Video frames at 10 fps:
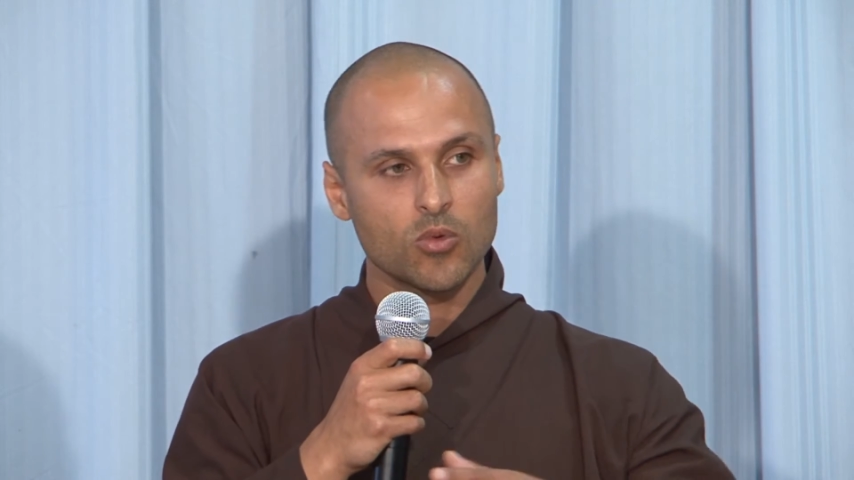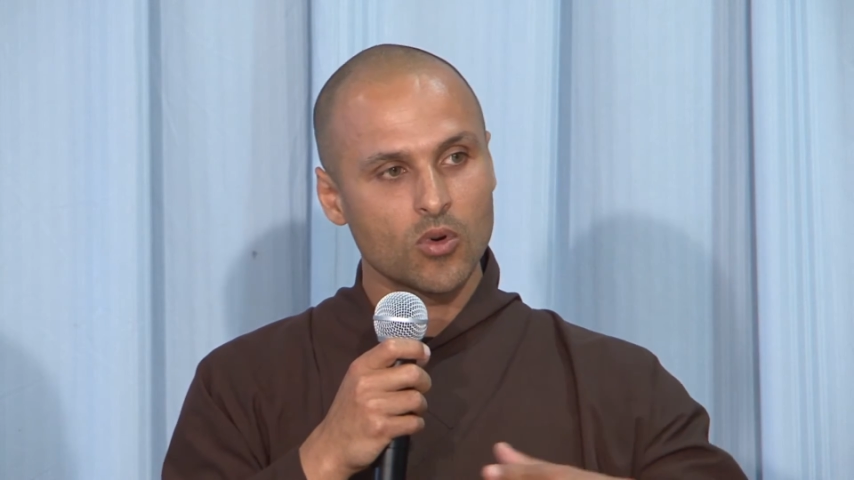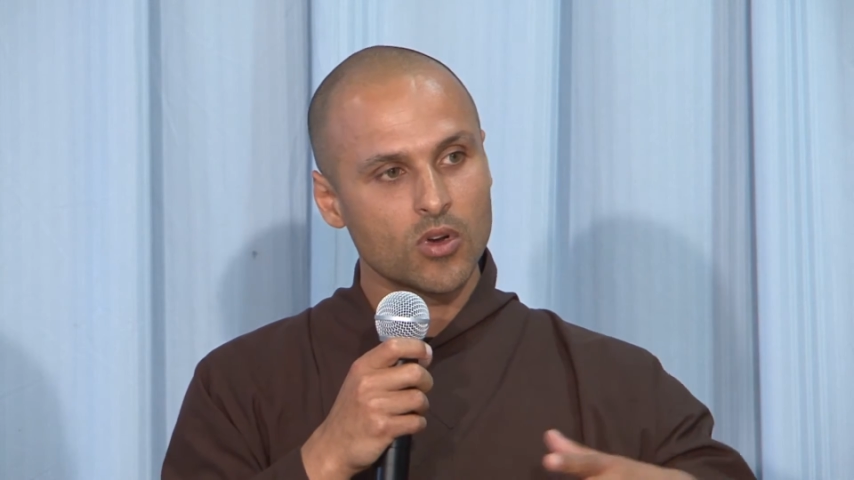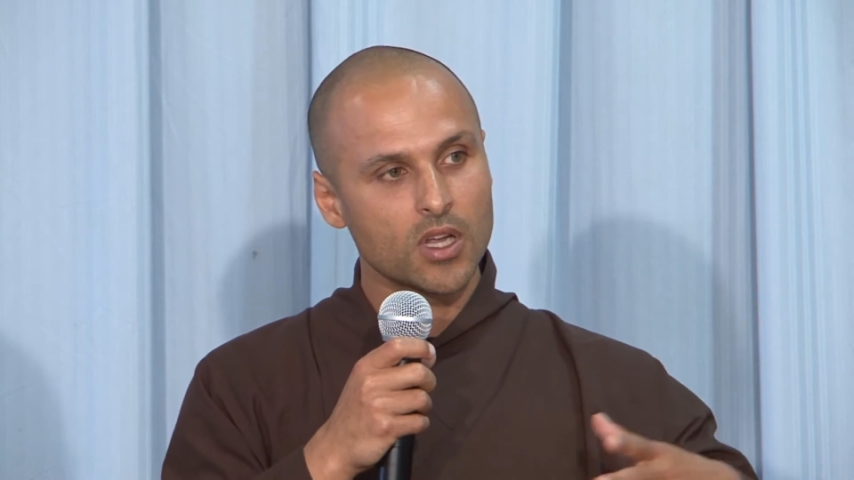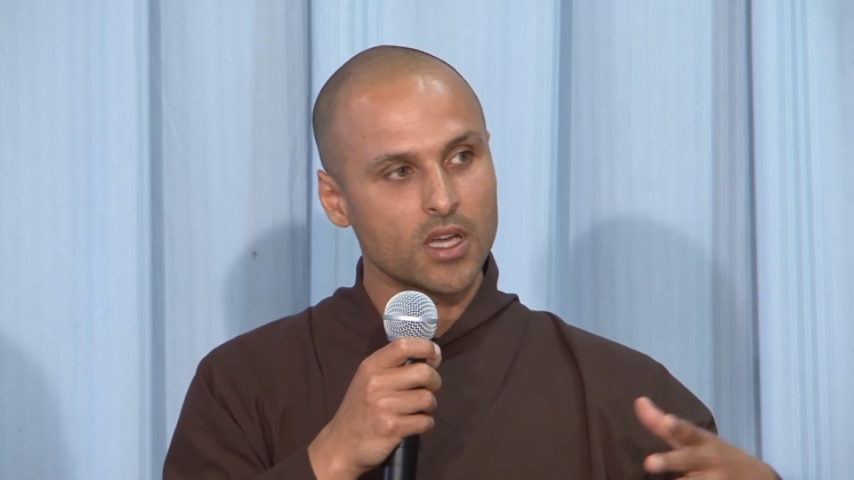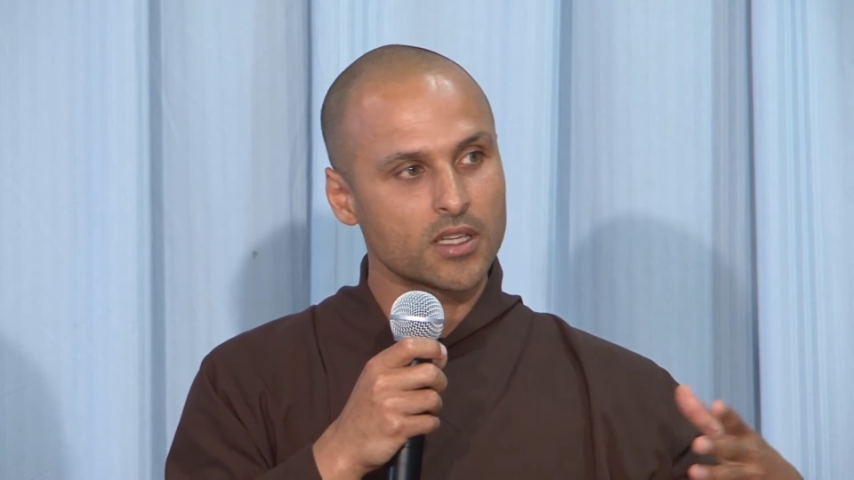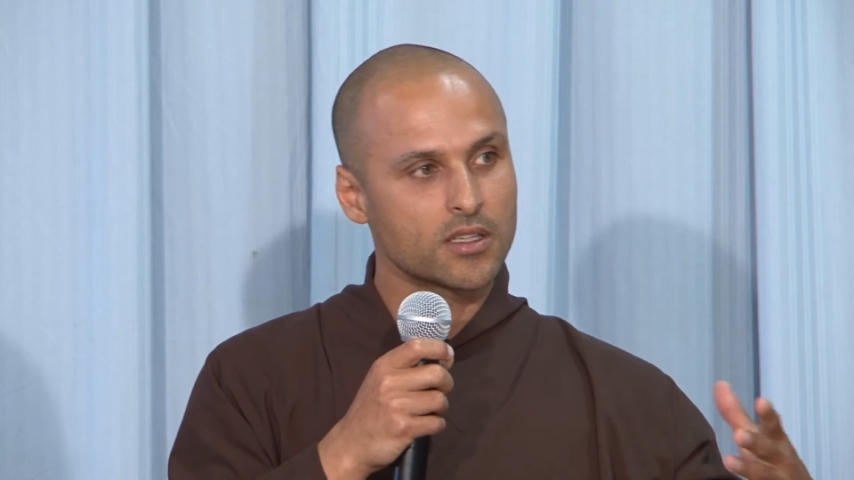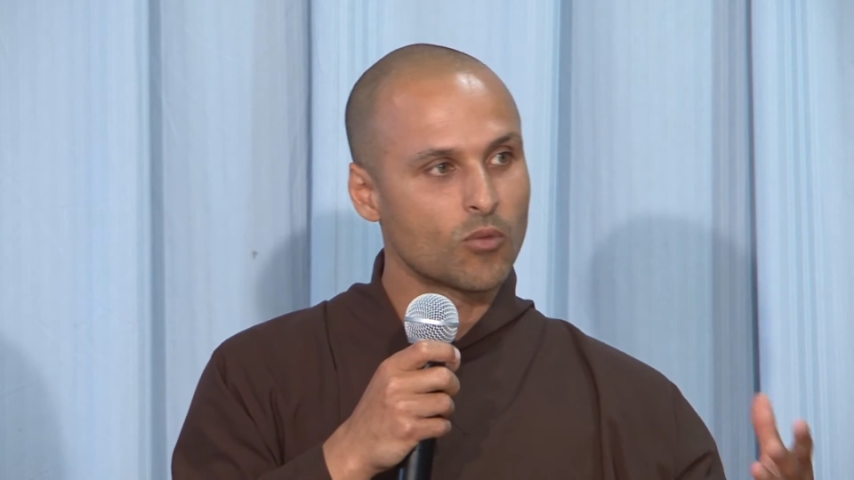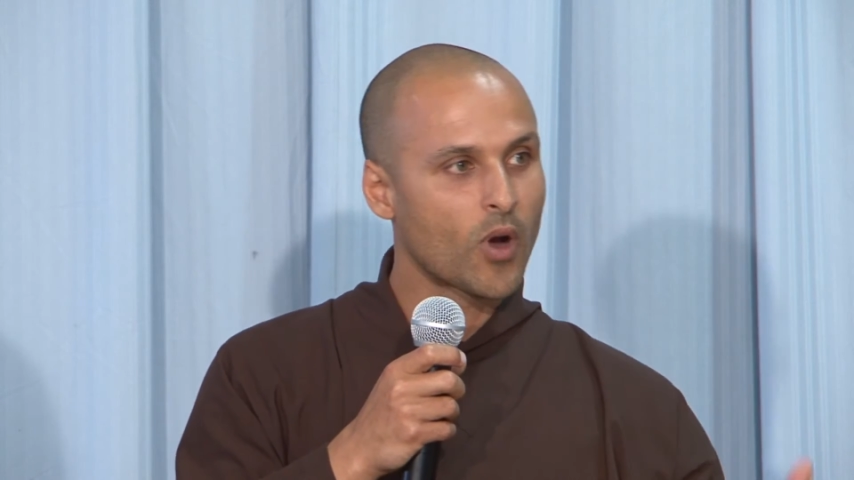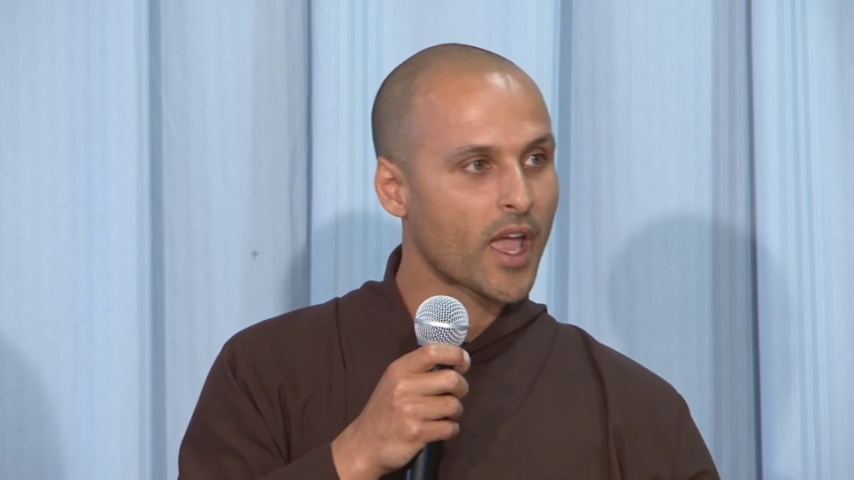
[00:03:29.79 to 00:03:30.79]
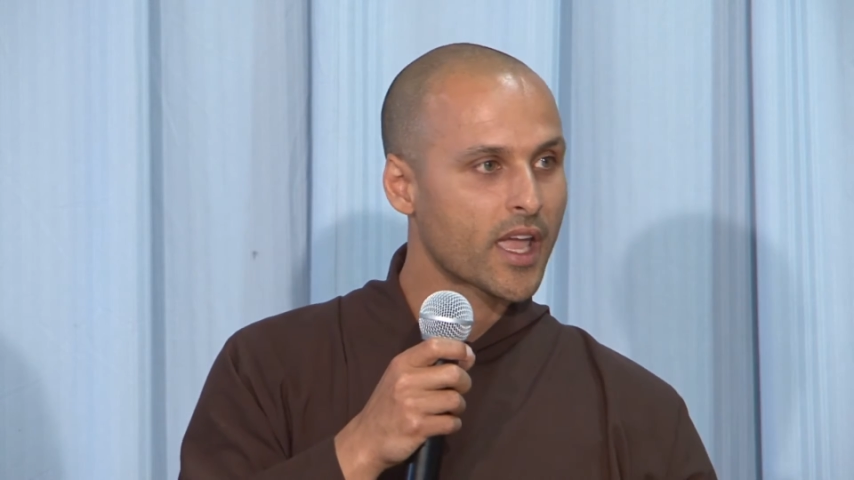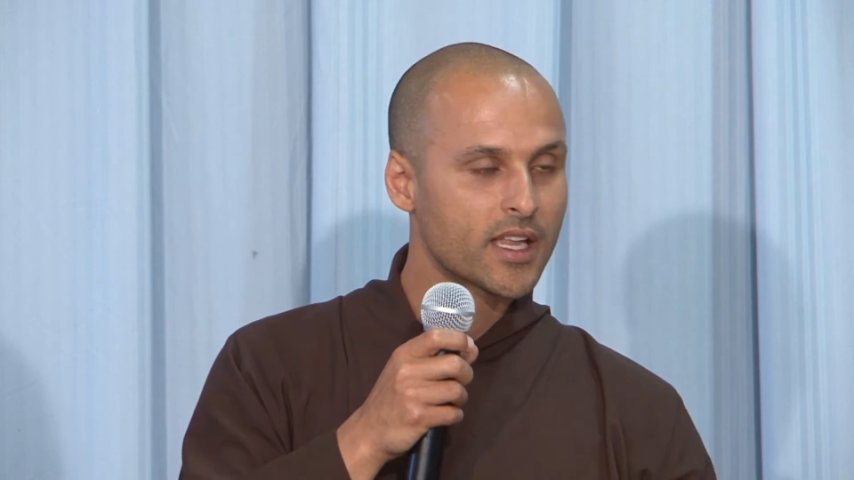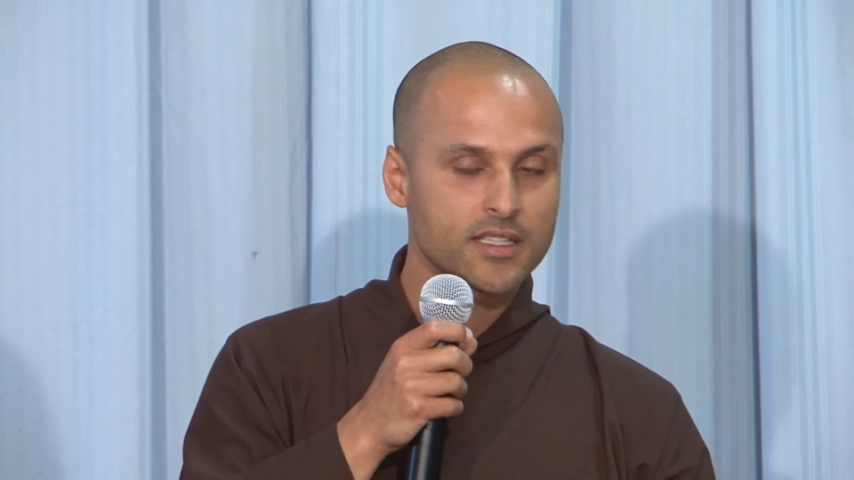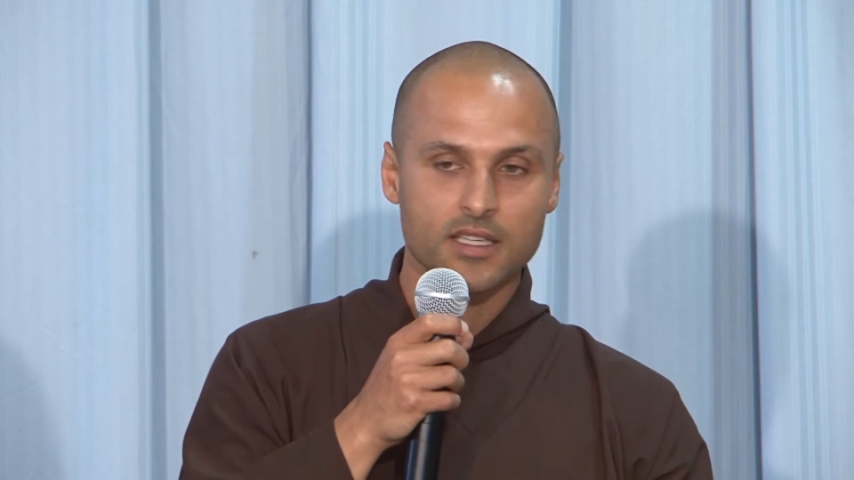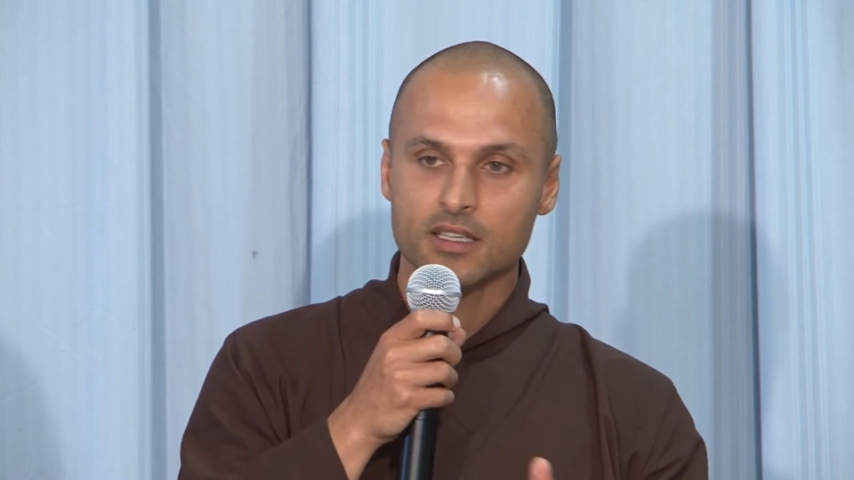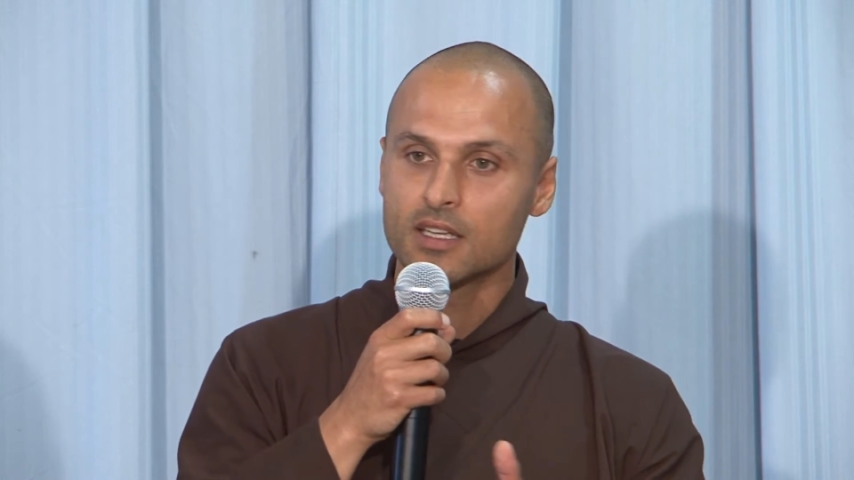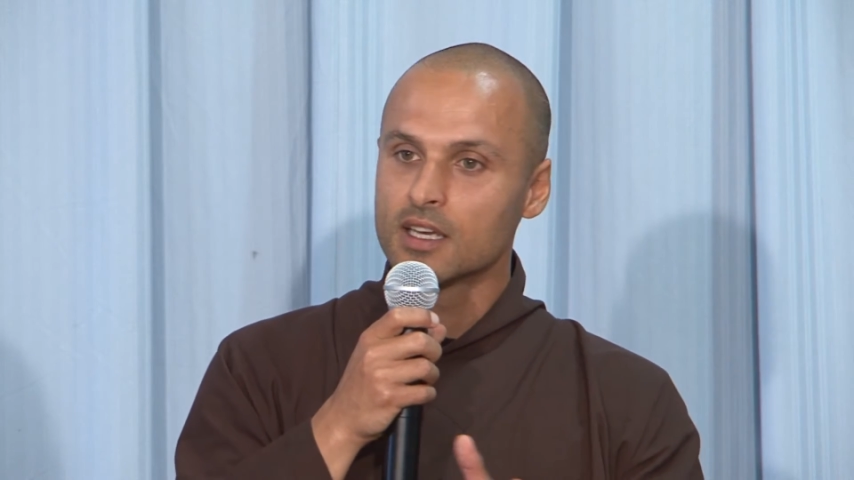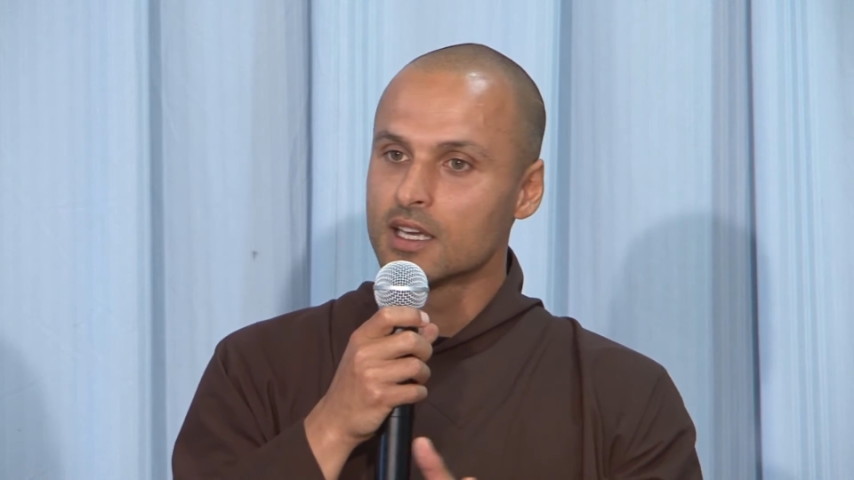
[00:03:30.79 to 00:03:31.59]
water and weight, and